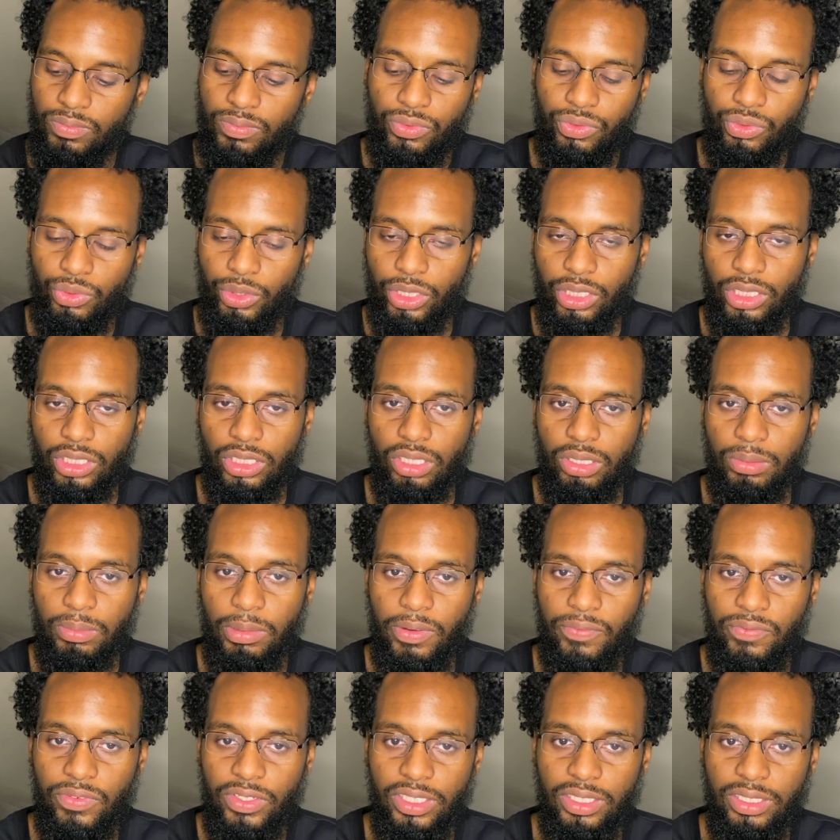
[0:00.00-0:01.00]
are good on my
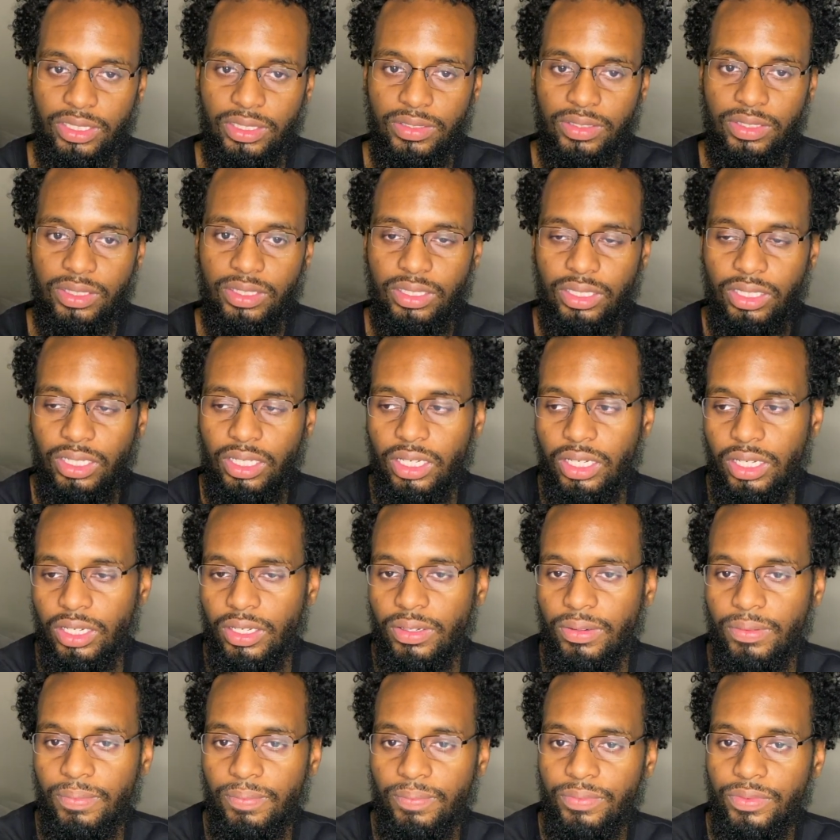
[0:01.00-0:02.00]
feet.
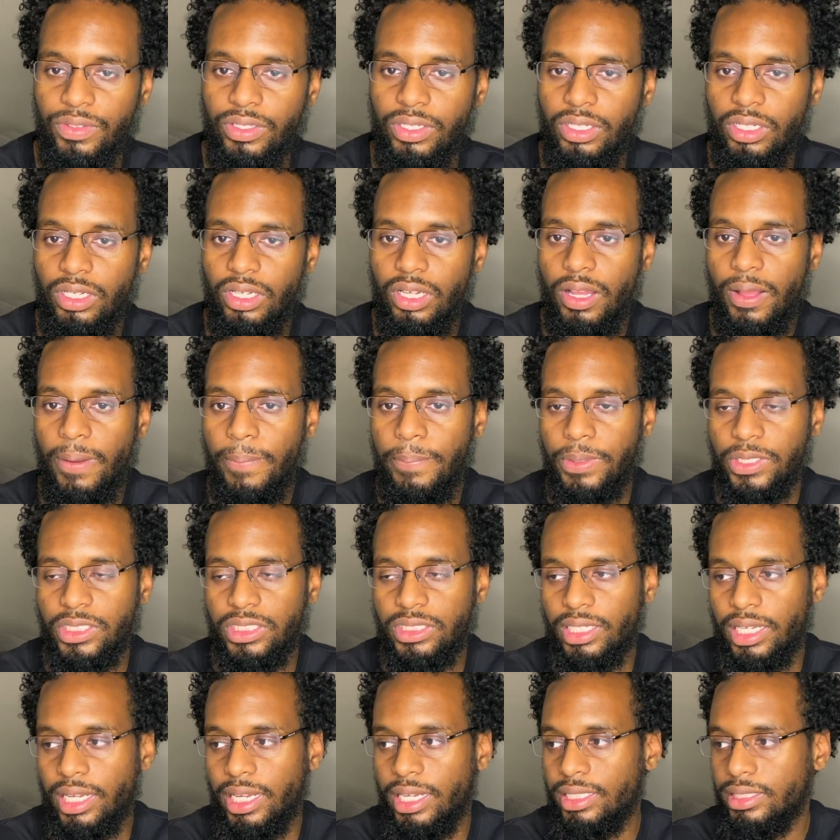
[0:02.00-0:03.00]

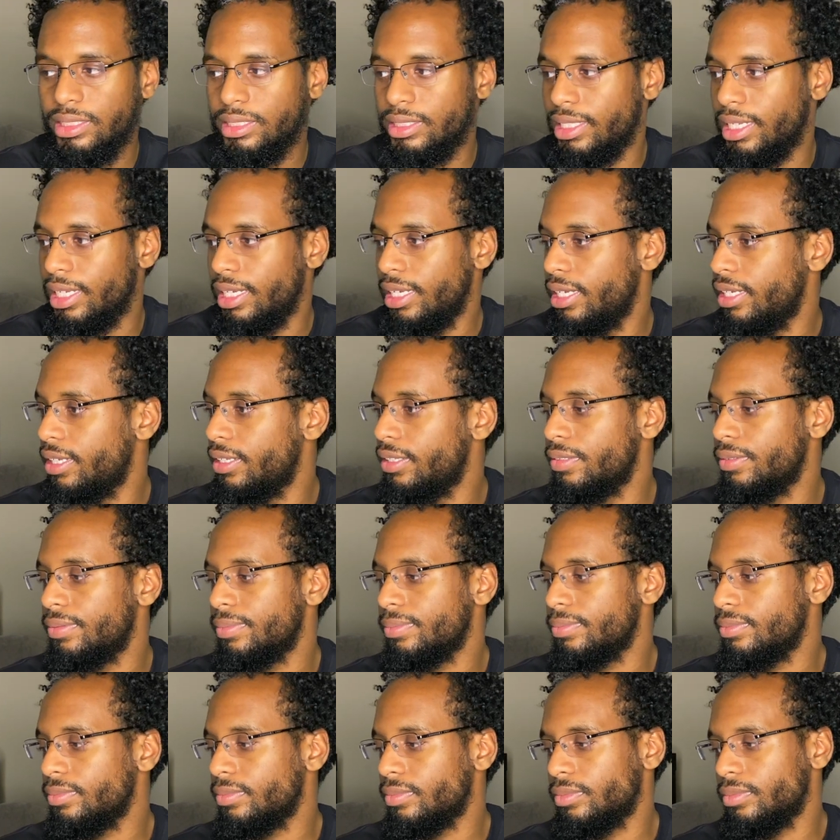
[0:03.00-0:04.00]
Besides that,
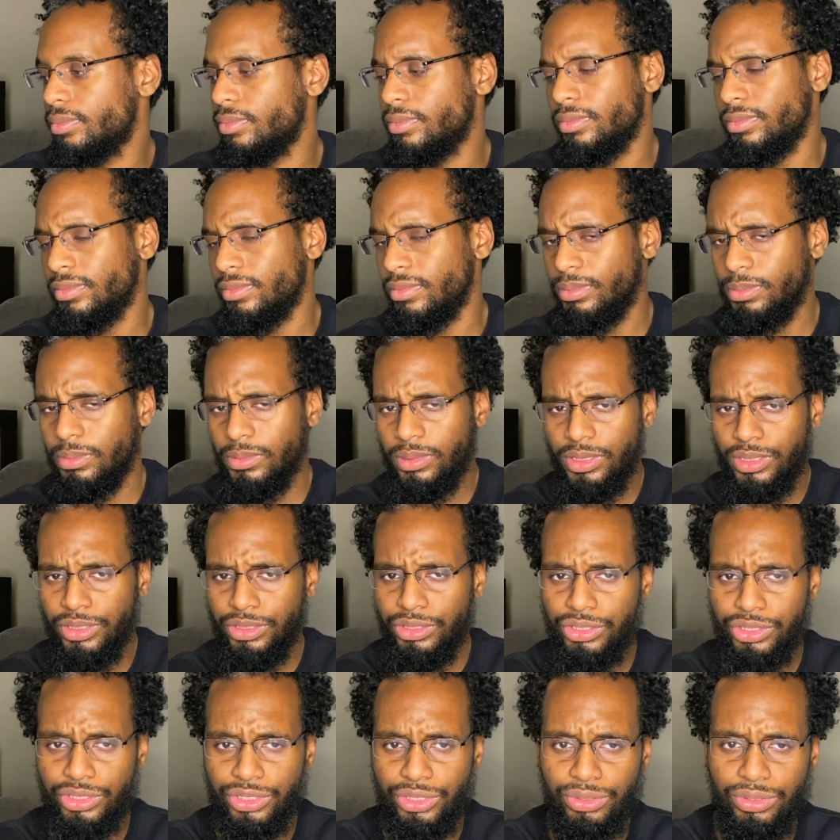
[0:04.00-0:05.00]
the
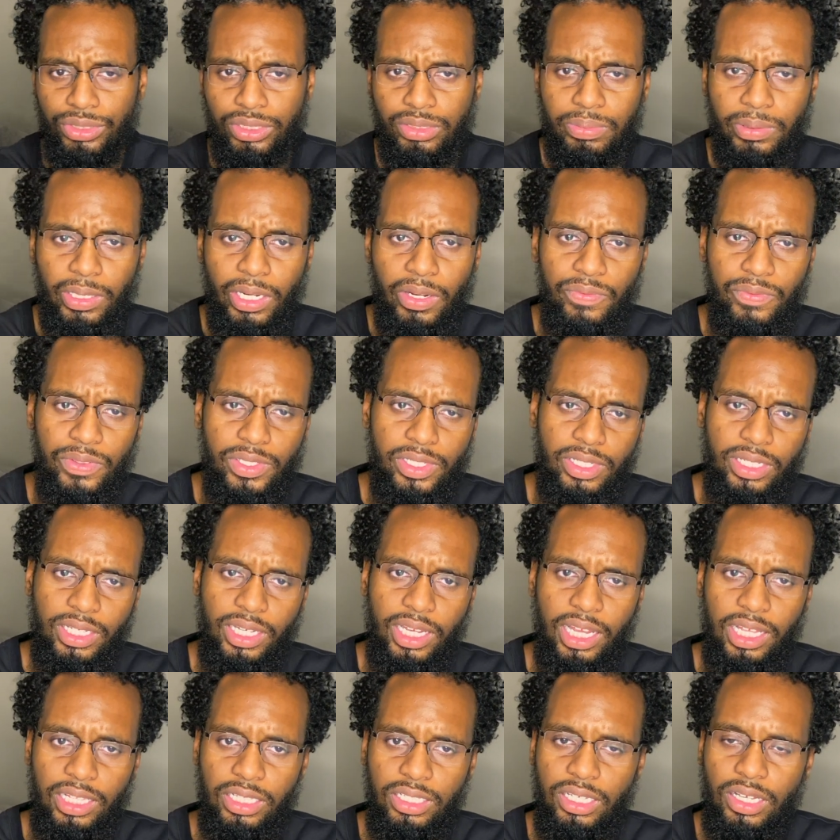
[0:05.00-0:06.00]
shoe was perfect.
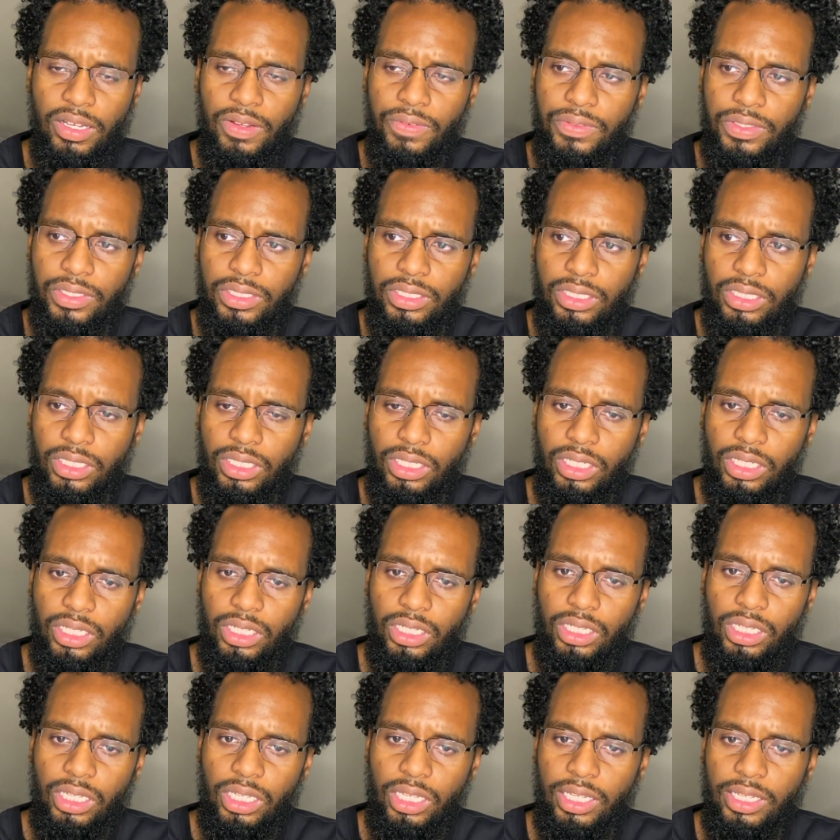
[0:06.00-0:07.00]
I love it.
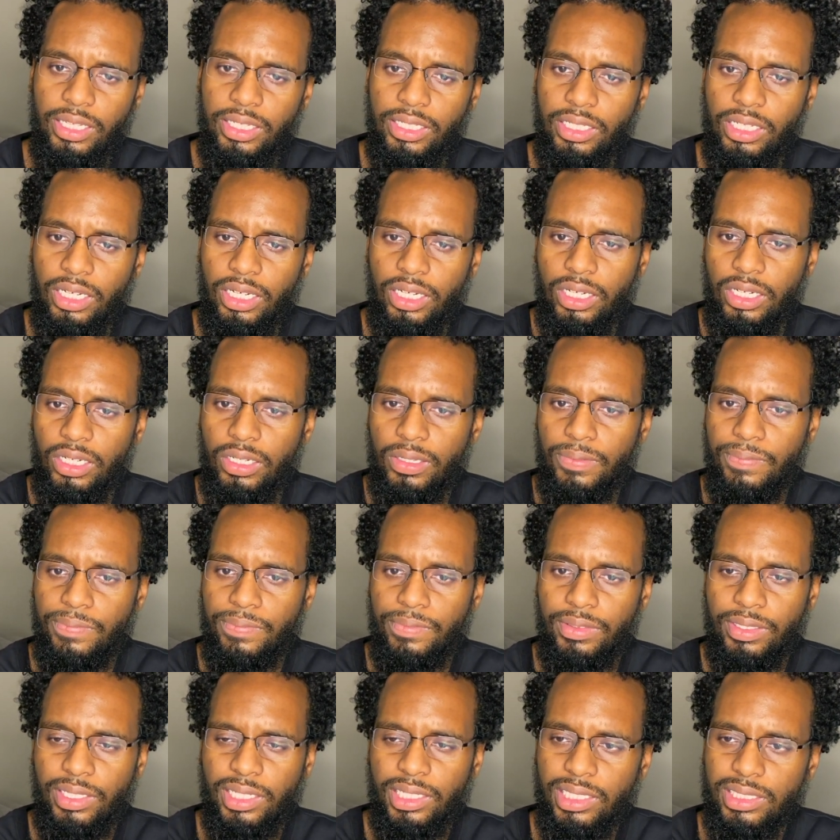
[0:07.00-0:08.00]
It
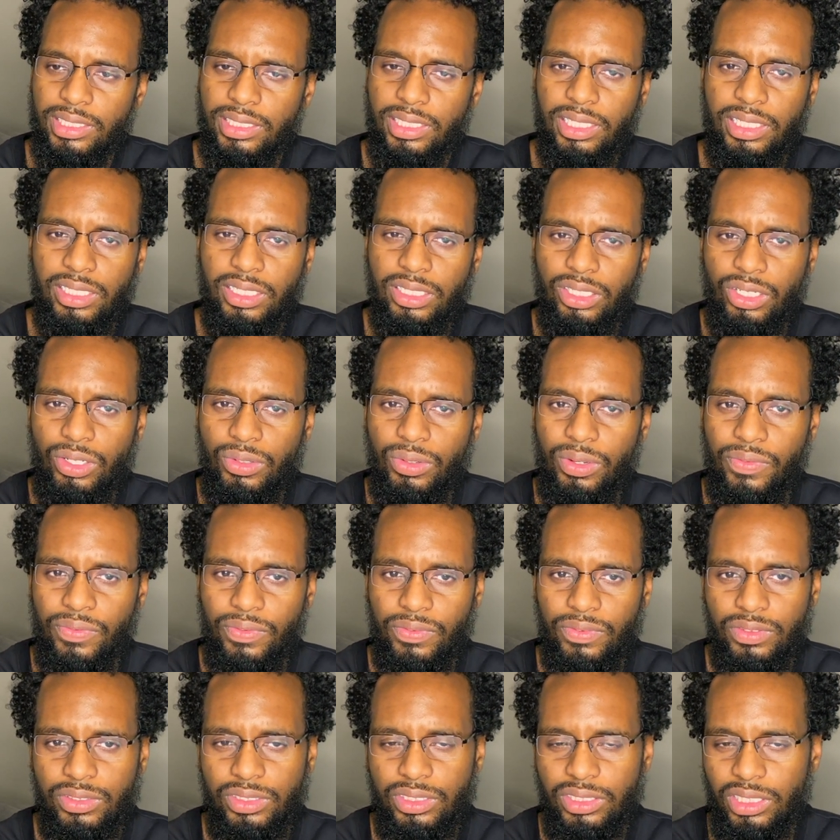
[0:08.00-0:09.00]
like I said, it can go with
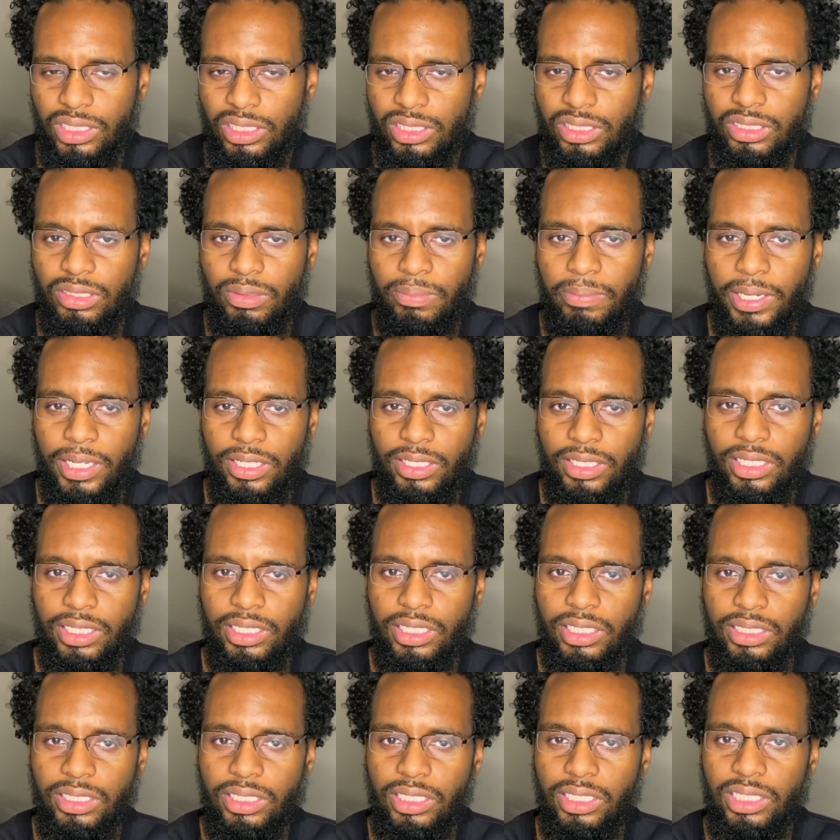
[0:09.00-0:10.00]
just about
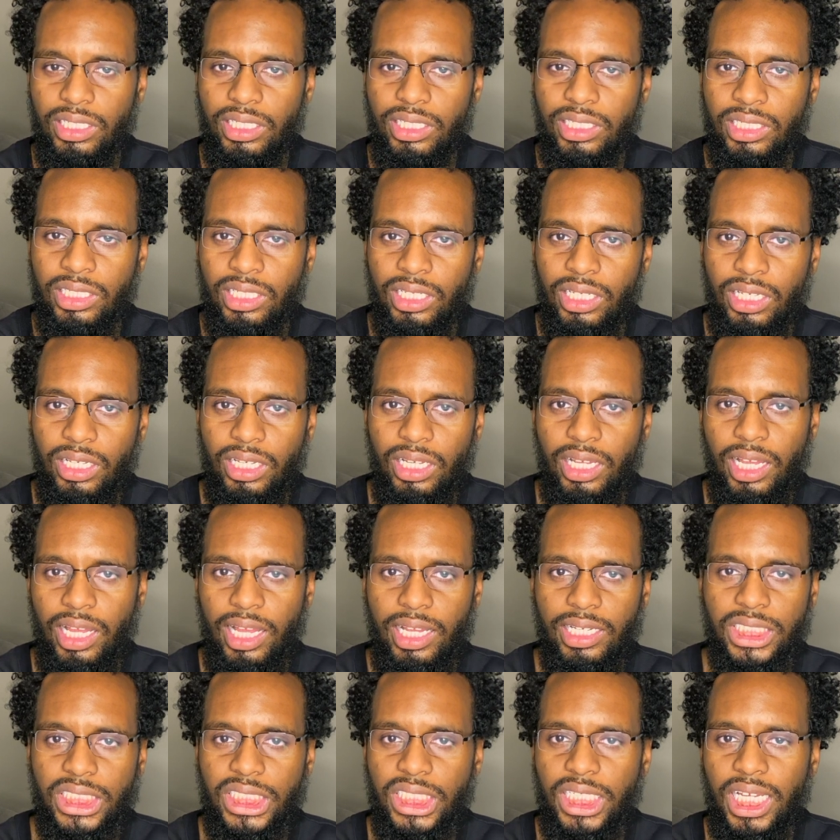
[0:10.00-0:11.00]
anything. I
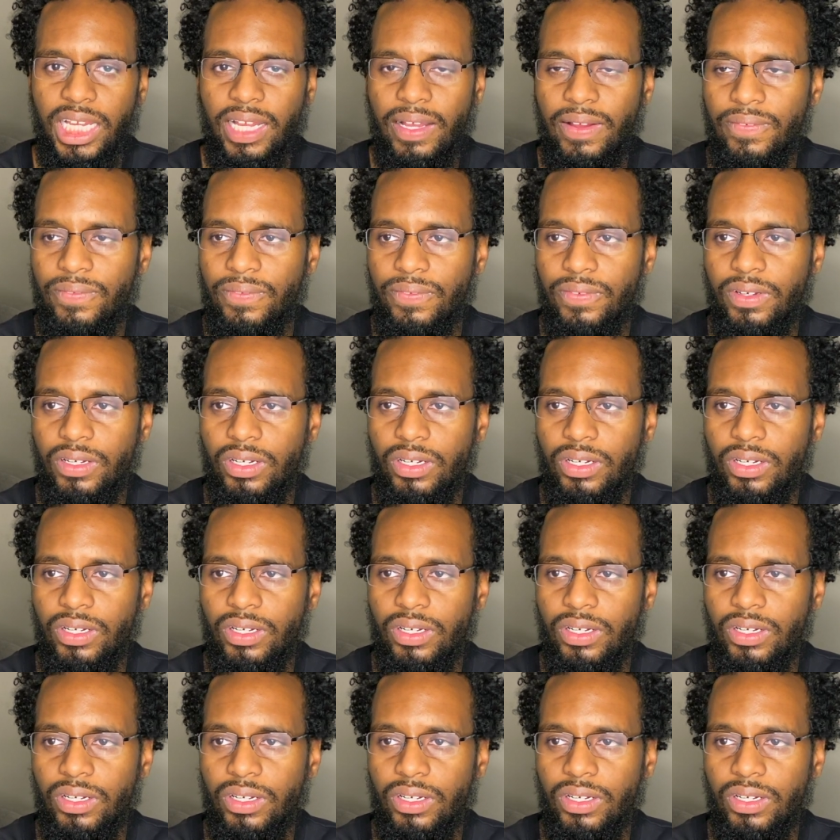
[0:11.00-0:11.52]
actually have